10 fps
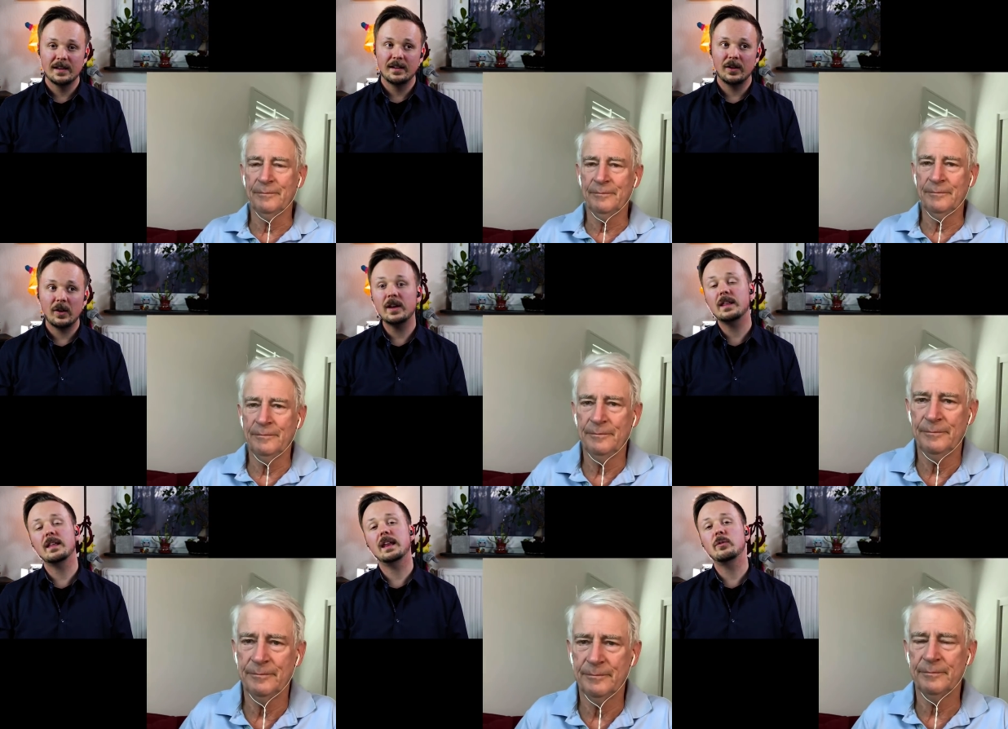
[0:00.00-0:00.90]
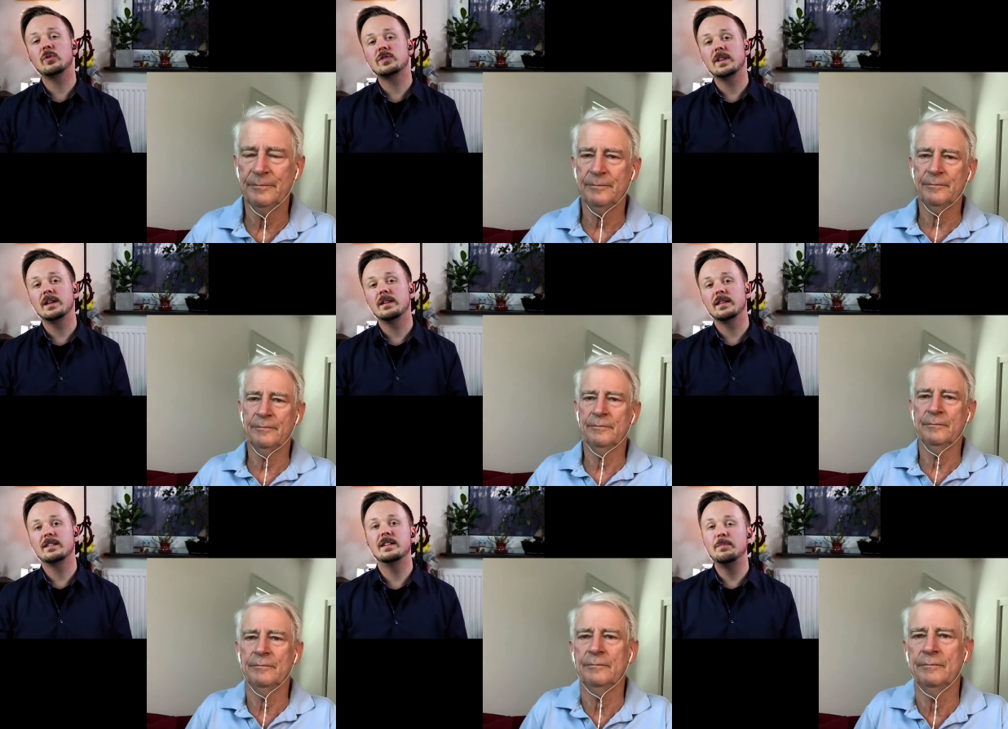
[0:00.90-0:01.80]
Speaker 1: mm -hmm. learning the language, they,
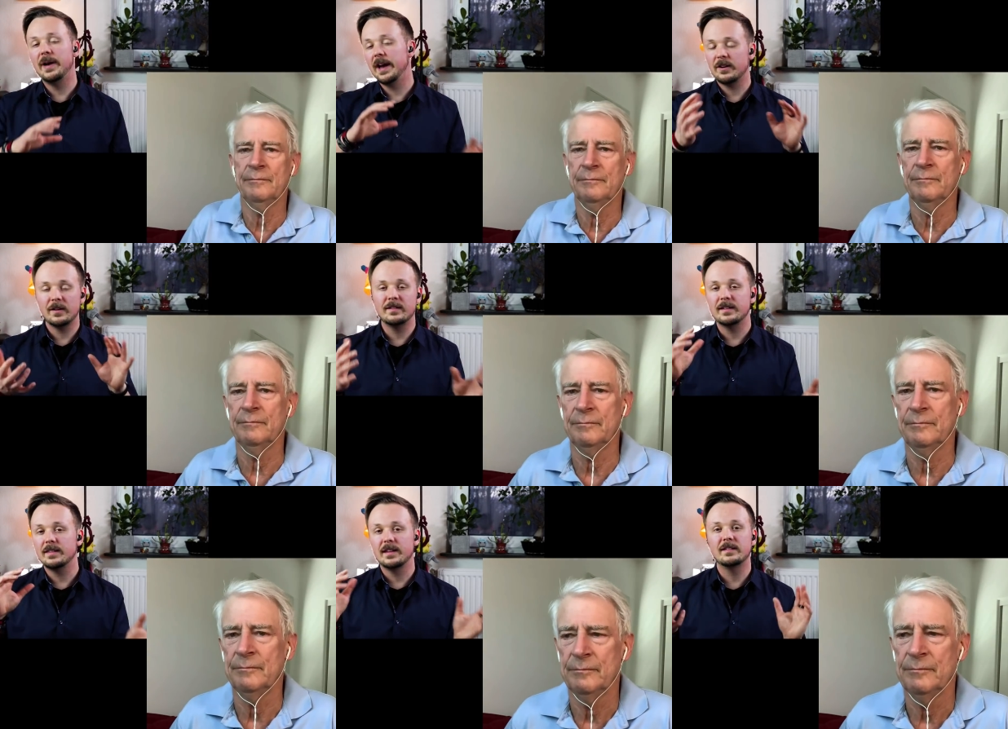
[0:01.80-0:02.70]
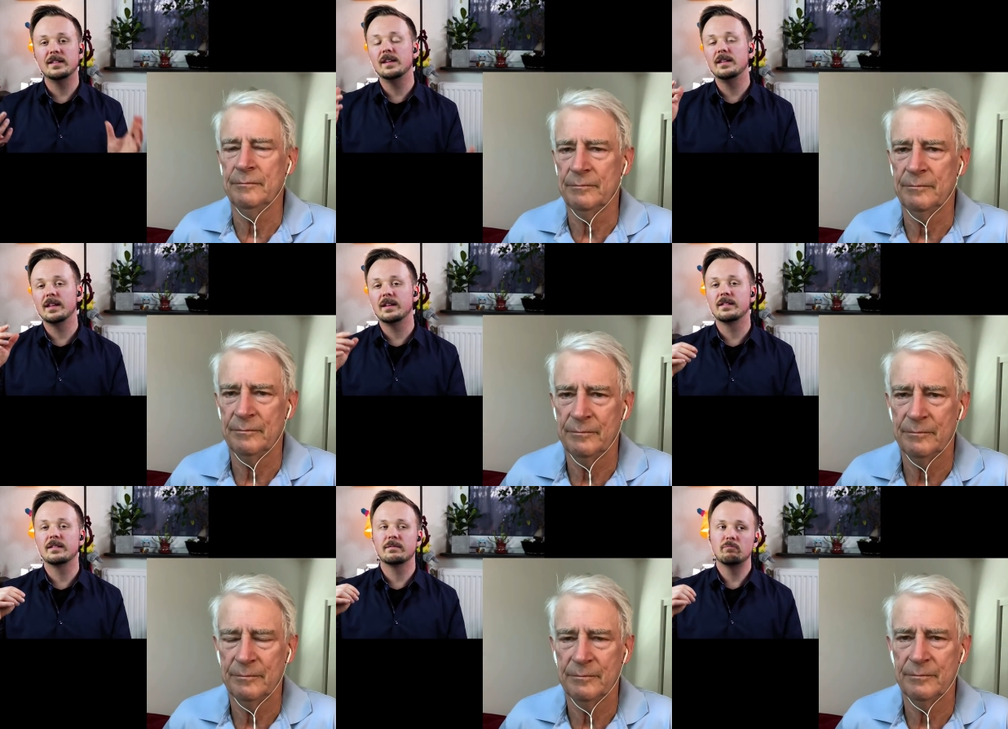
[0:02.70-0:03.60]
they see patterns and they see that
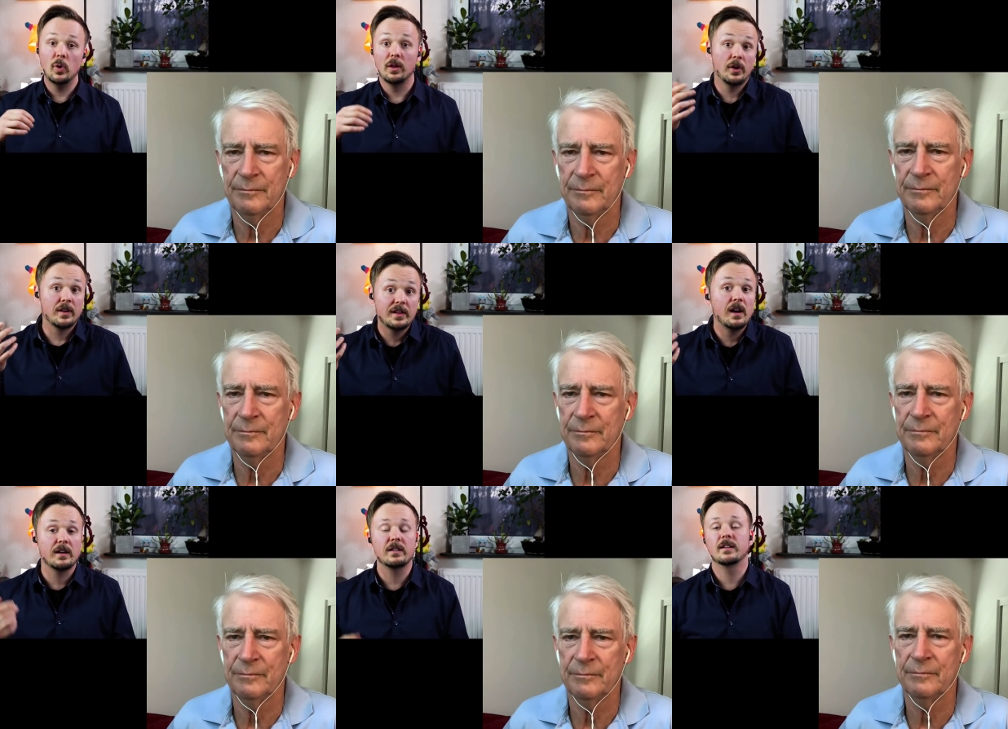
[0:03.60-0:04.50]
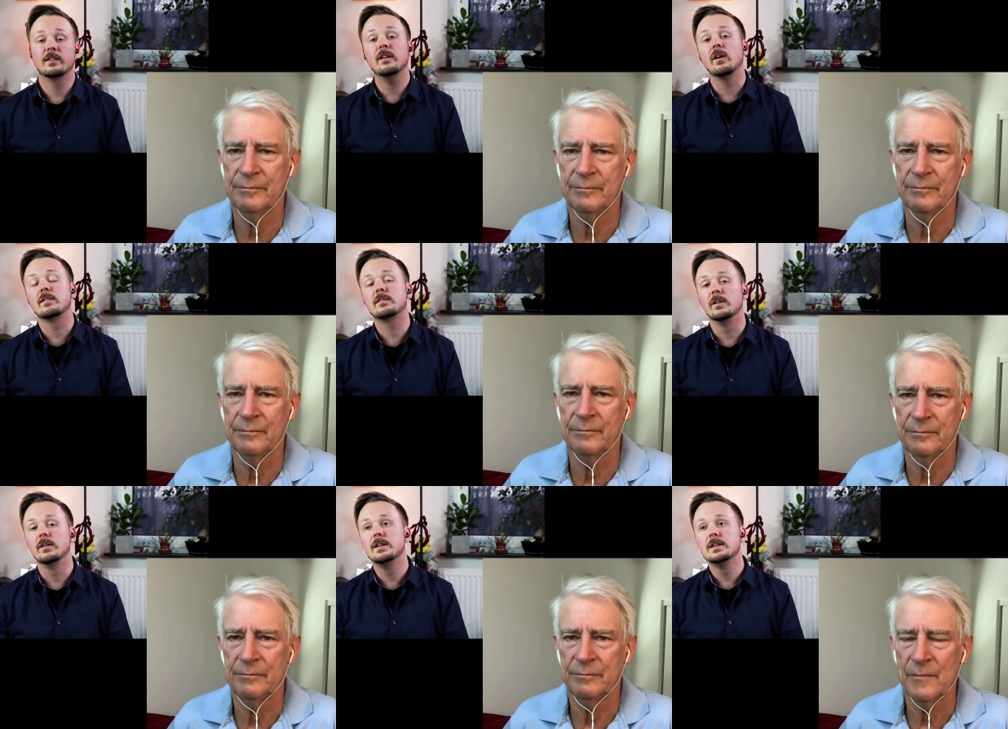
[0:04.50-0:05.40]
it's well not as hard as I thought.
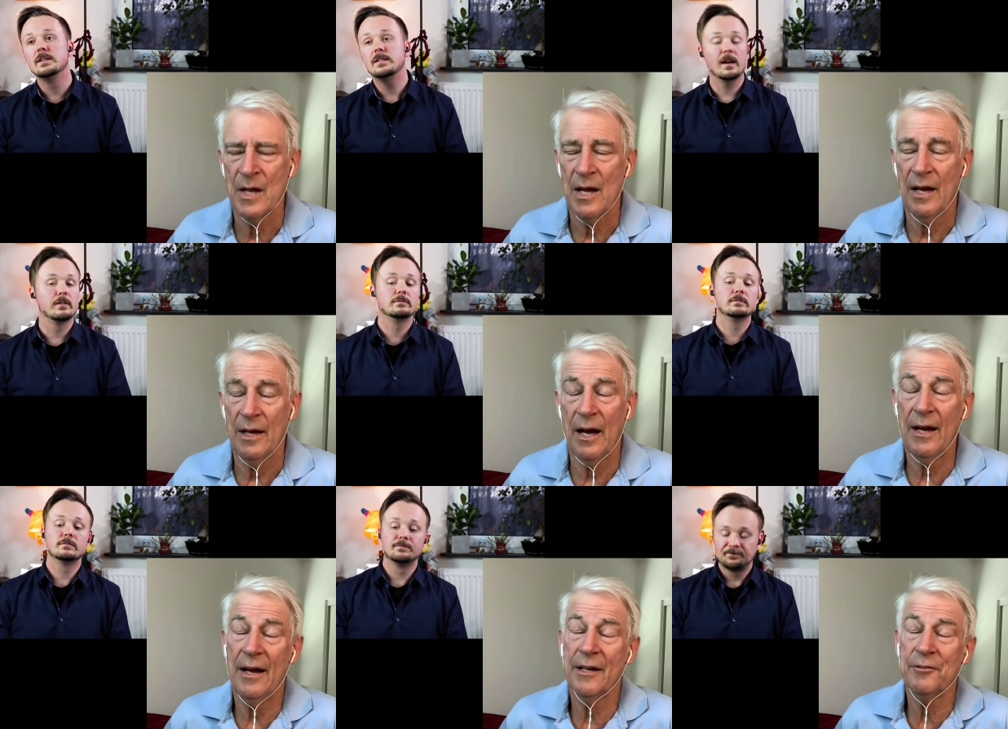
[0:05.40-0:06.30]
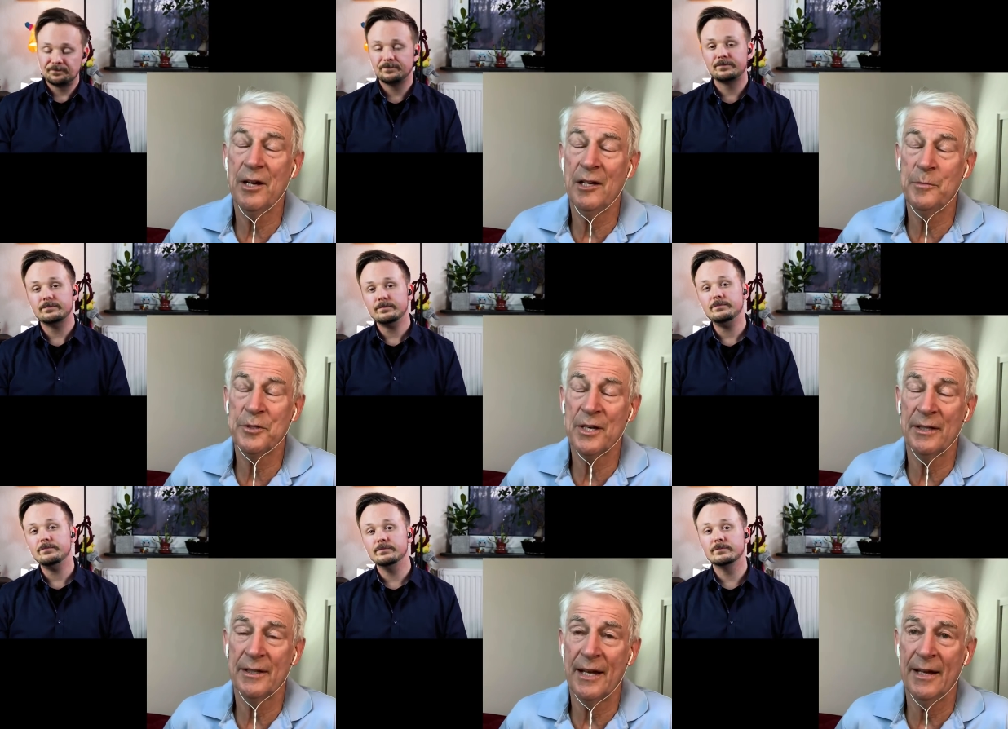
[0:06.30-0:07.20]
So
Speaker 2: yeah, I, I agree 100. percent
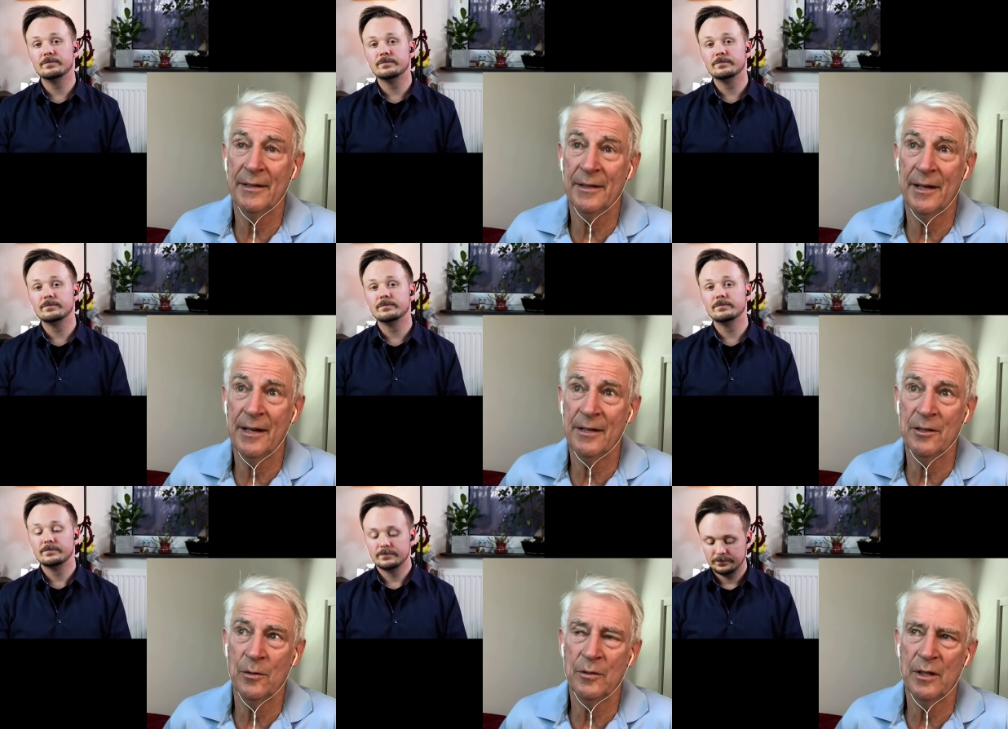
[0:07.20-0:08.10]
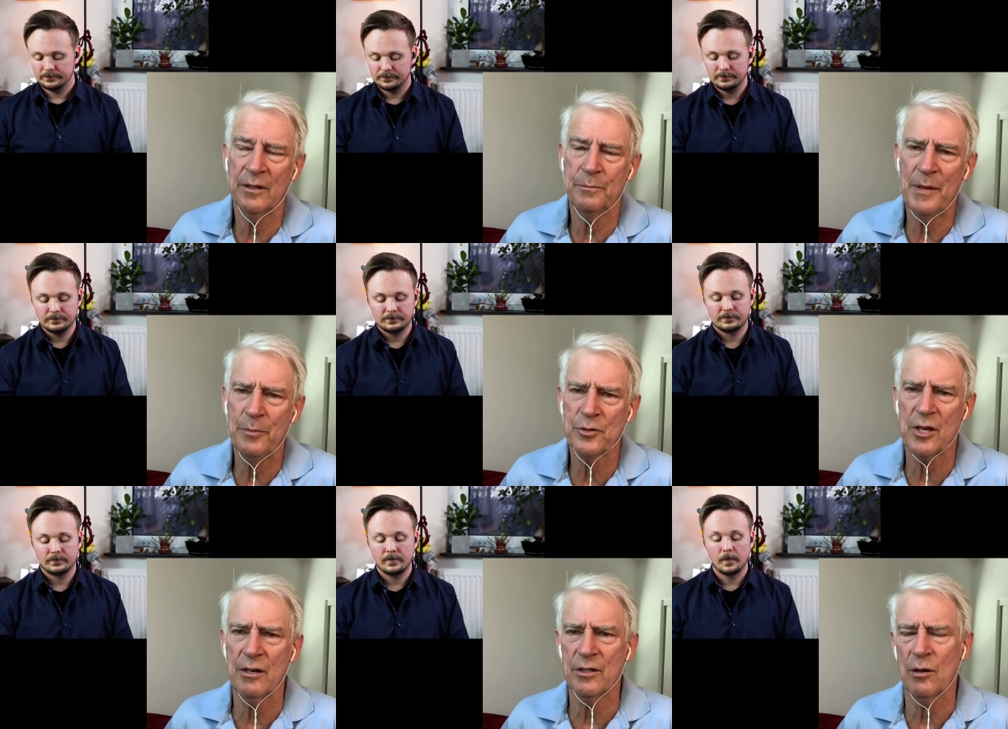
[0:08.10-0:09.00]
And uh, you know, the, people
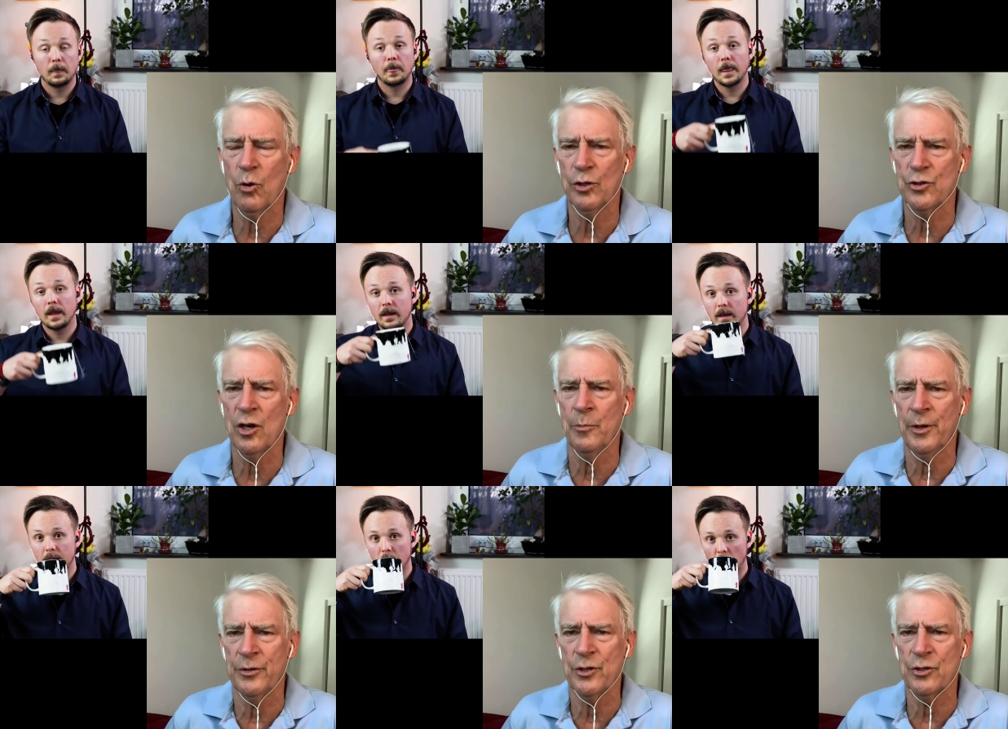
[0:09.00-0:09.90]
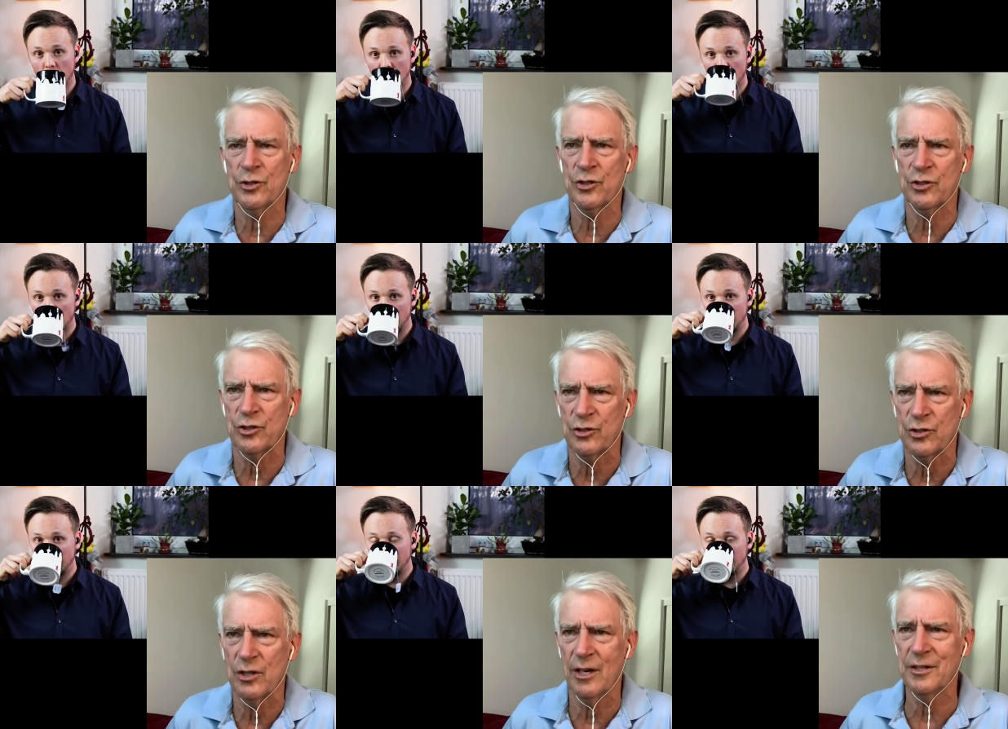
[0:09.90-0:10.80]
scary say, well, German is a,
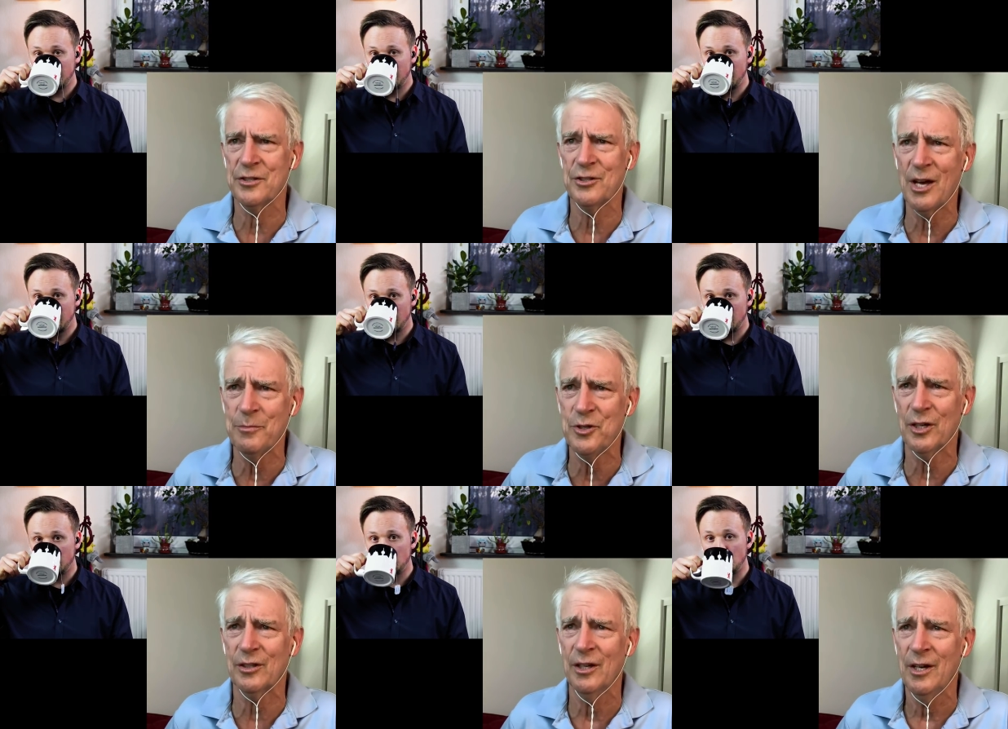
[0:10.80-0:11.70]
a subject,